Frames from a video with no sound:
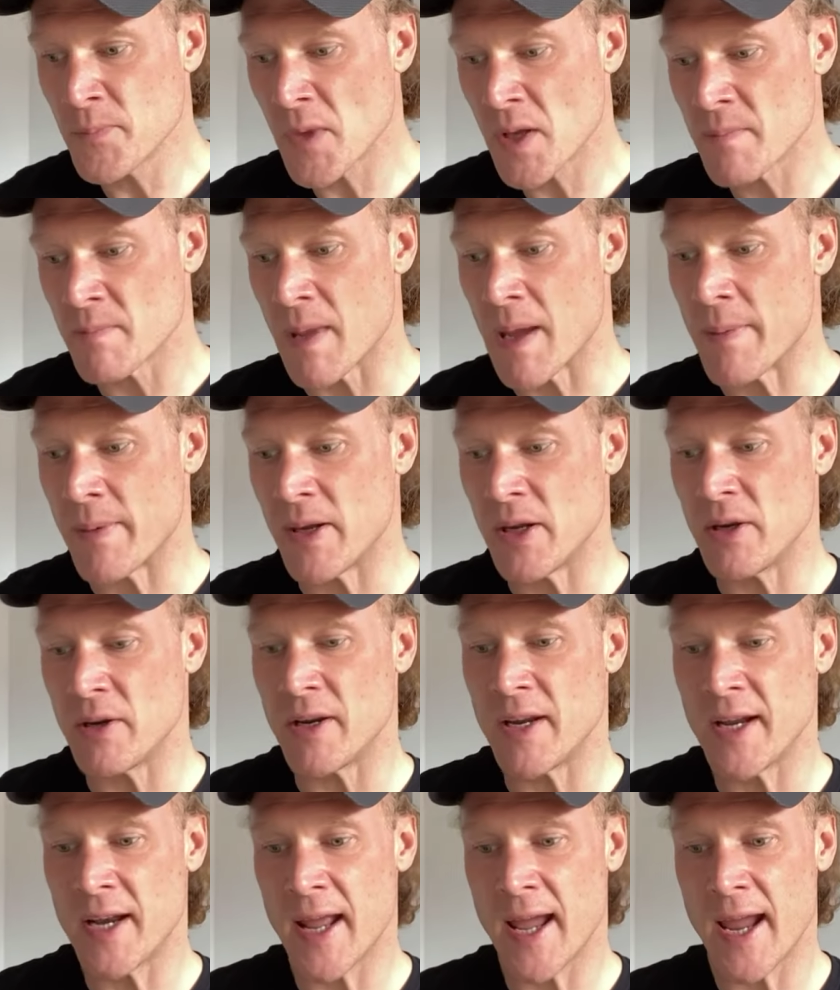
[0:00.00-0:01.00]
Maybe you
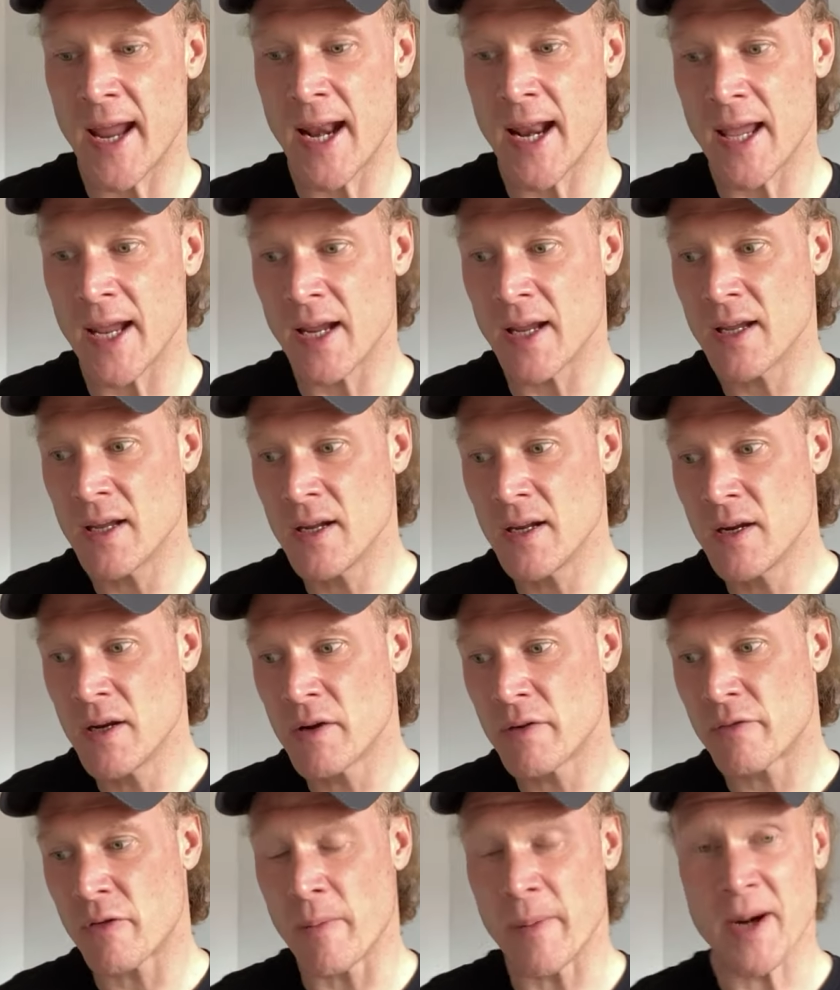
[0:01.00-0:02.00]
need healing
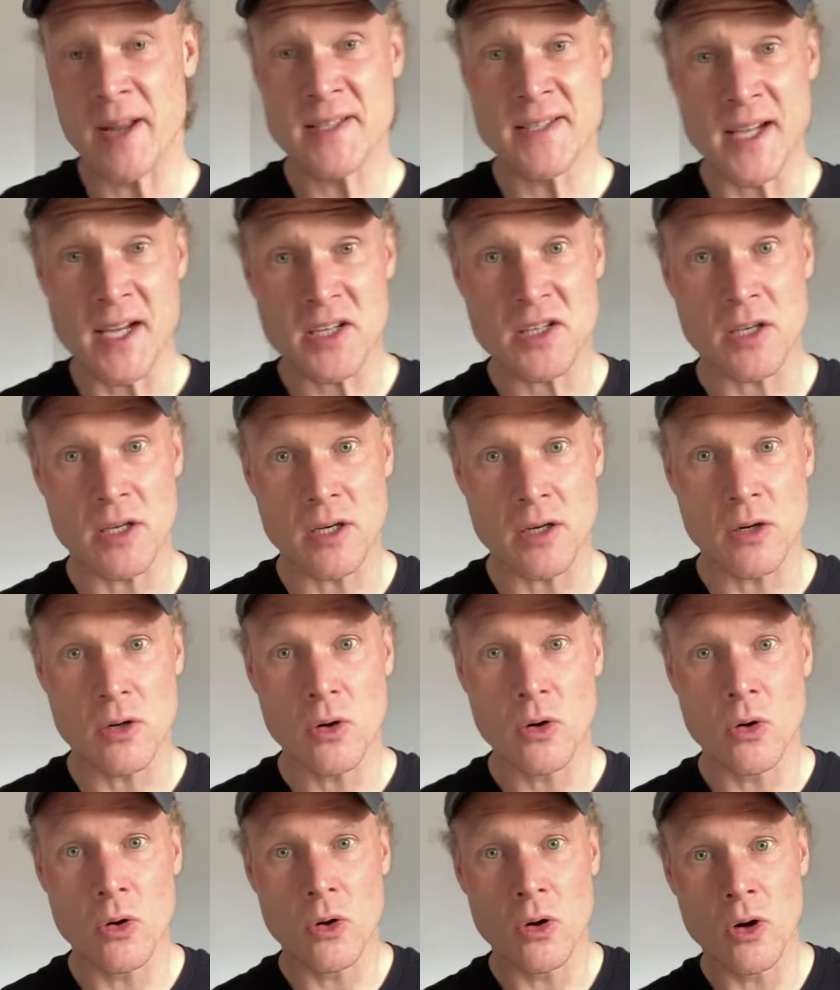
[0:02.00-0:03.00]
from an addiction
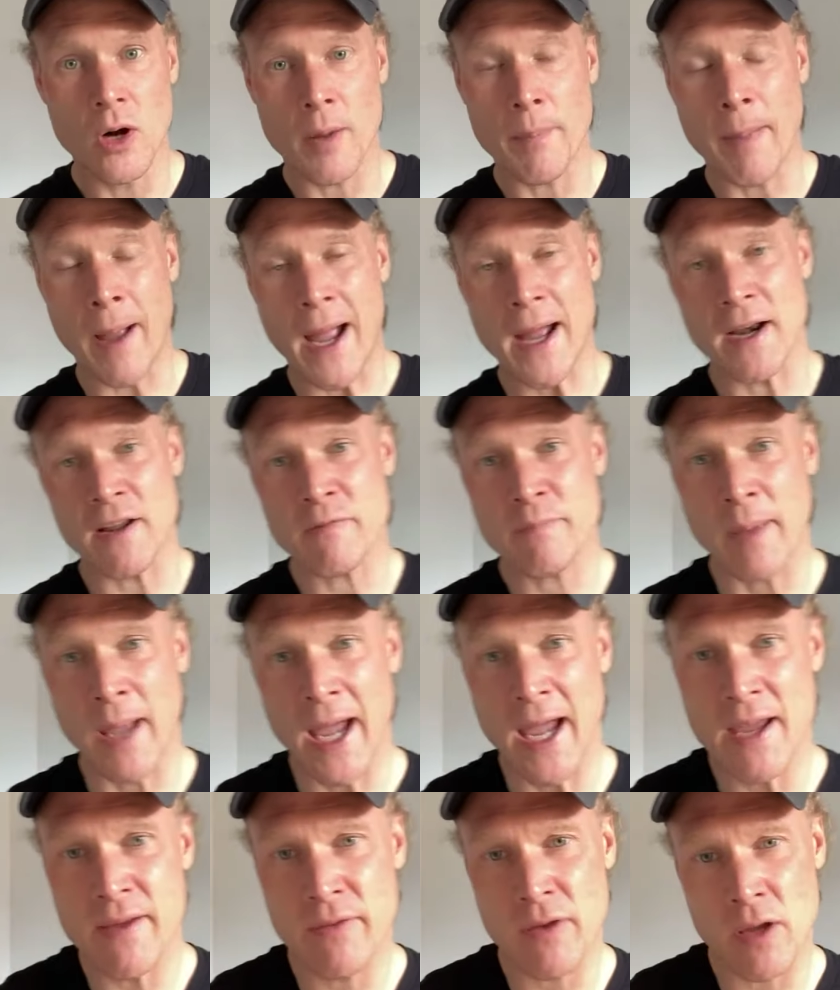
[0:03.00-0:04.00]
or a pattern of
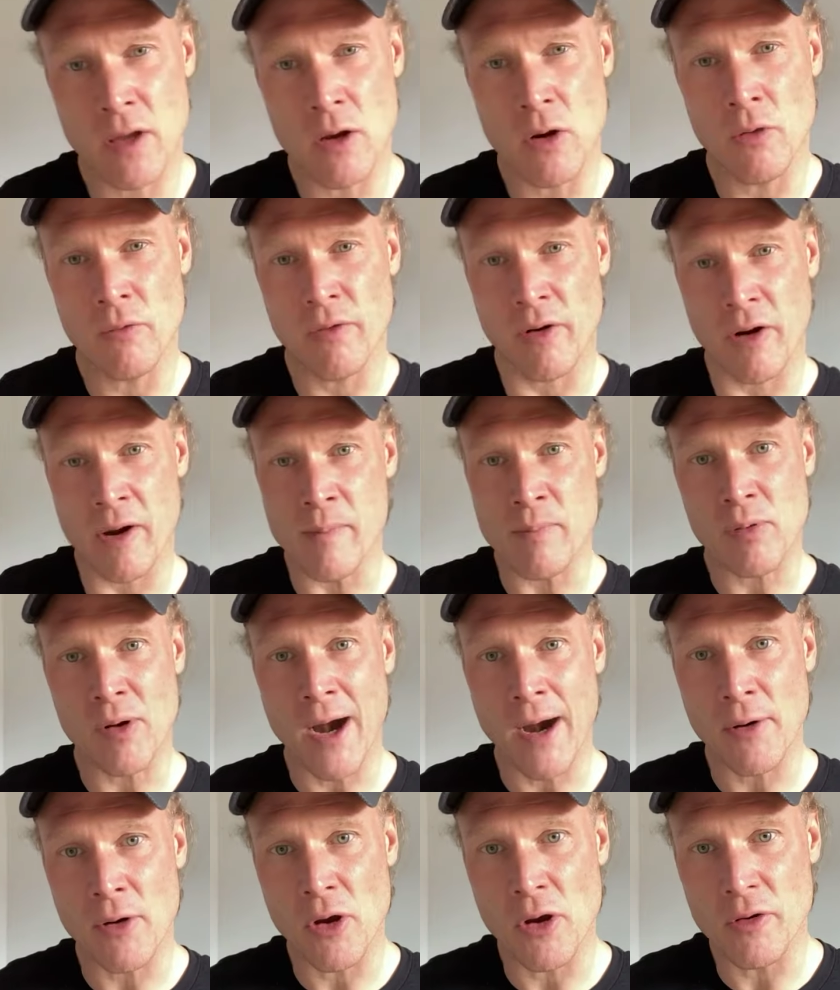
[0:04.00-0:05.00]
behavior you're not very
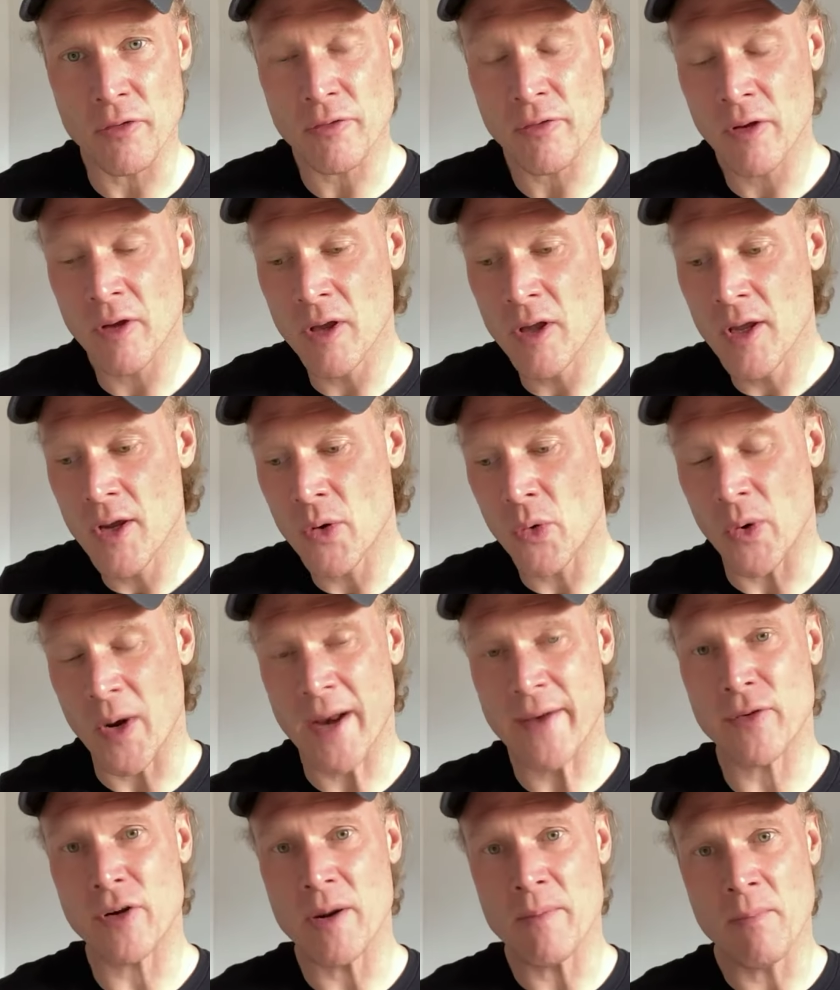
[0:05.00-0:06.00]
proud of.
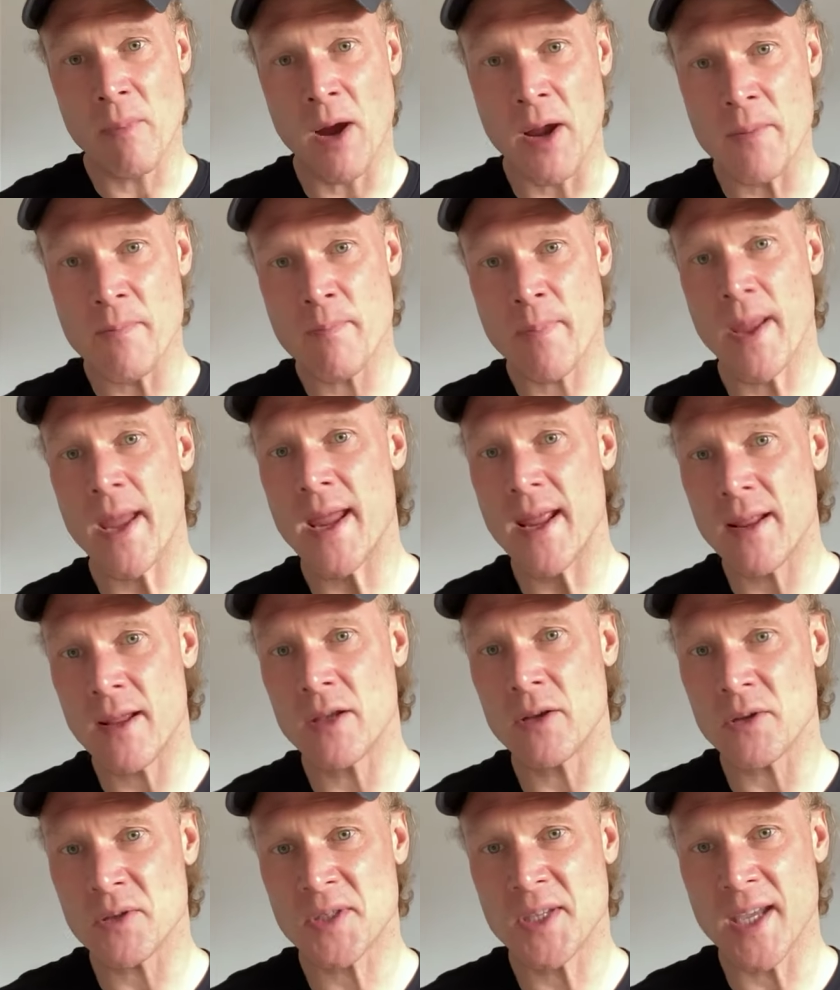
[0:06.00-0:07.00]
Whatever it might be that
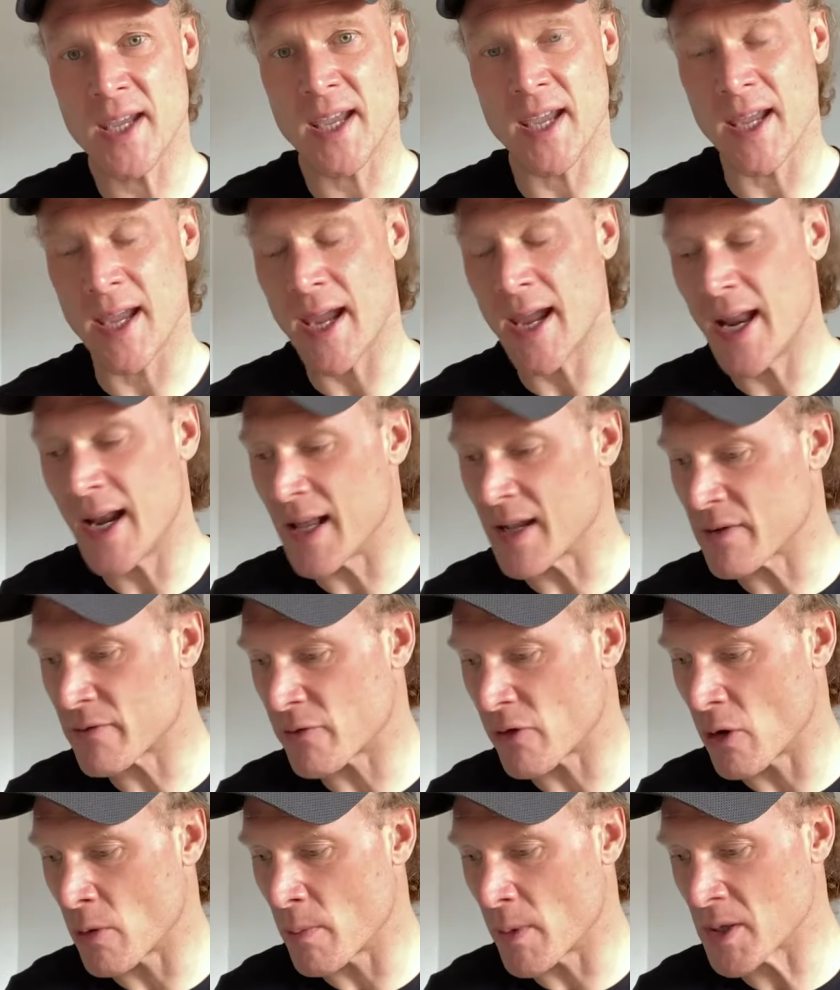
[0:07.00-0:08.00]
you're seeking healing
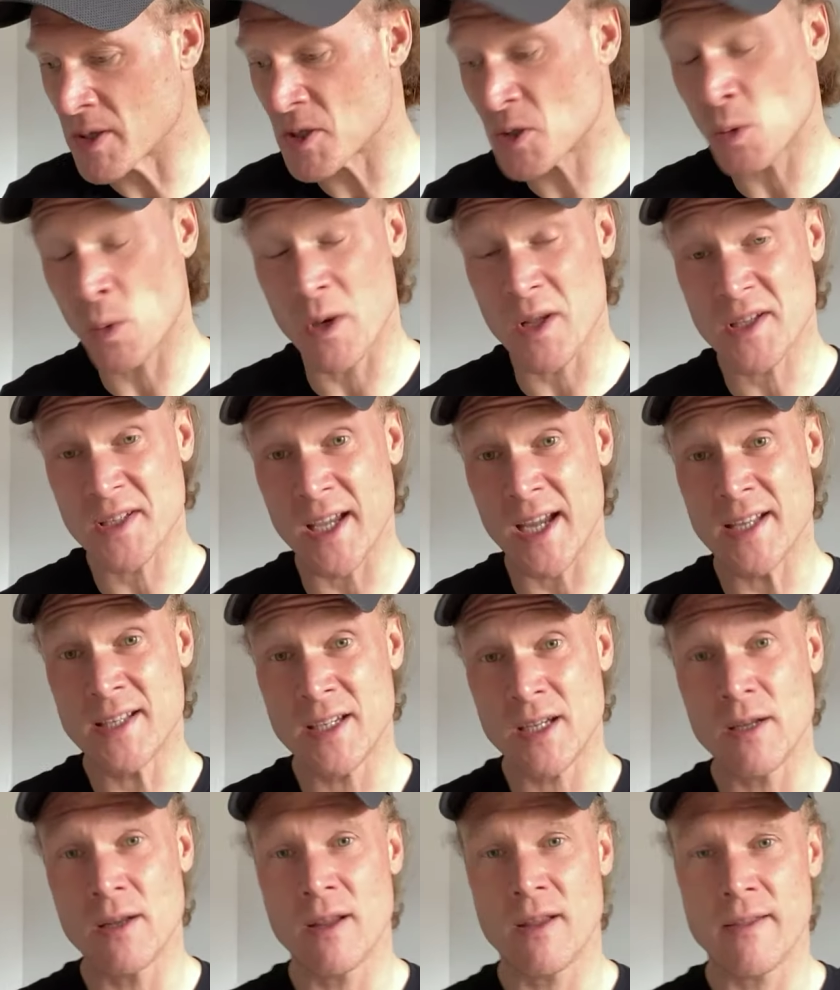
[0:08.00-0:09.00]
from, I just want to say to
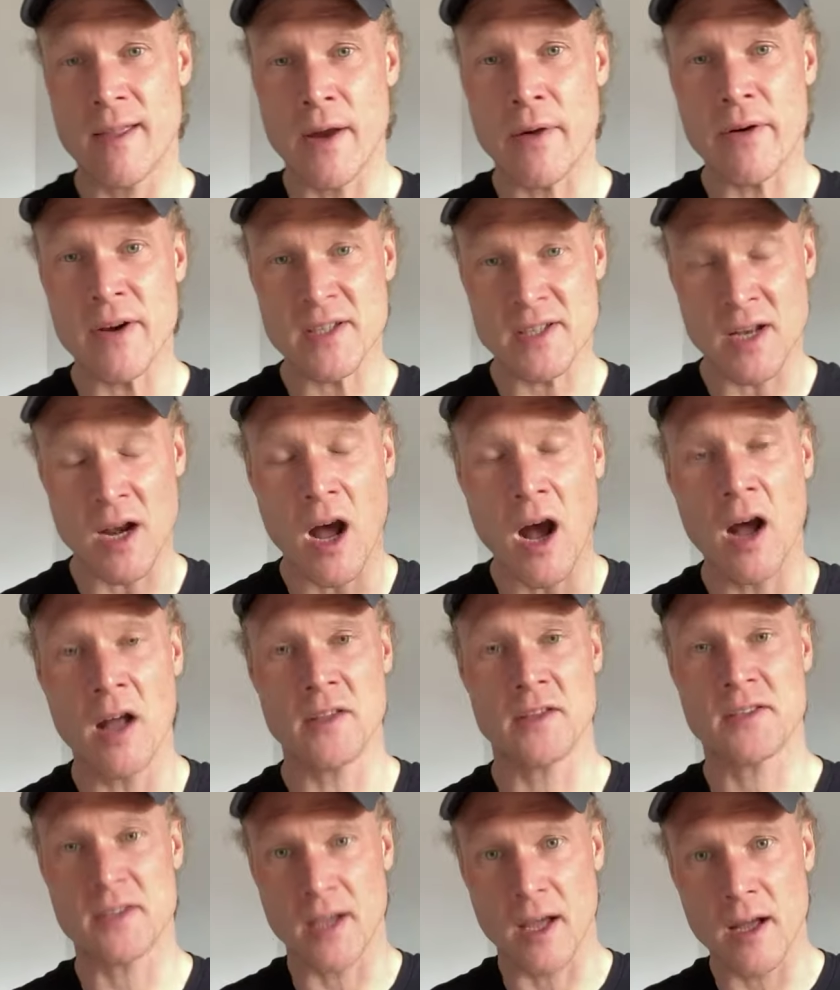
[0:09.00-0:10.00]
you that there is an
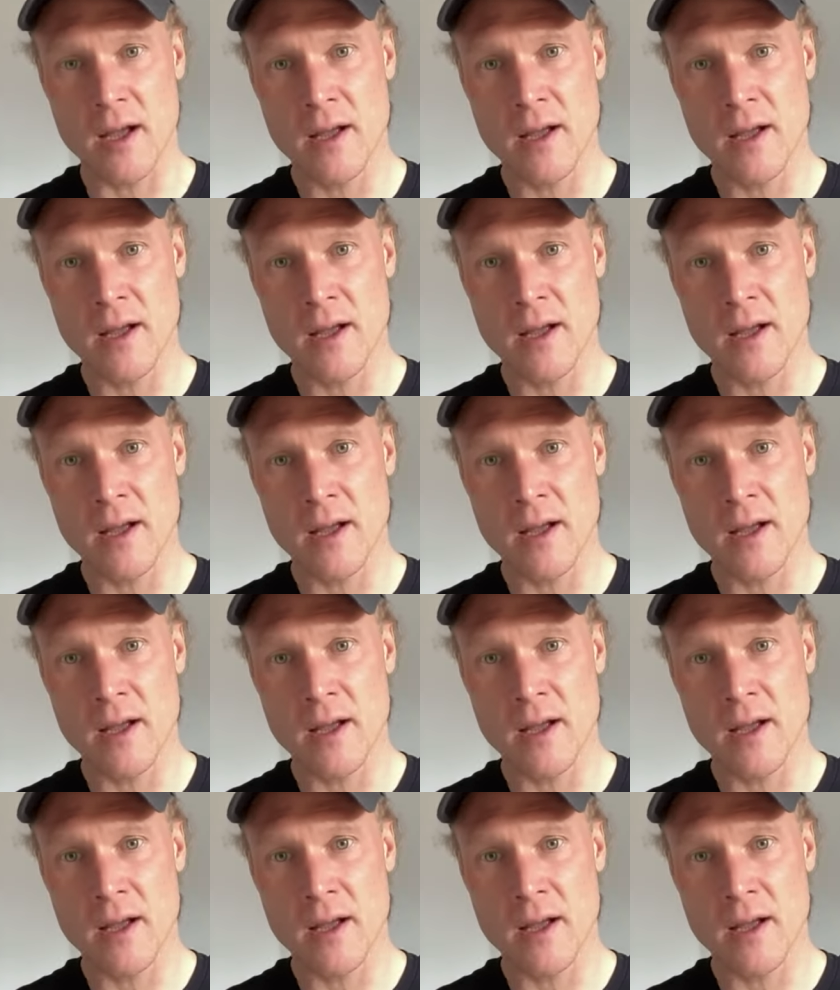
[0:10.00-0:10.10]
answer,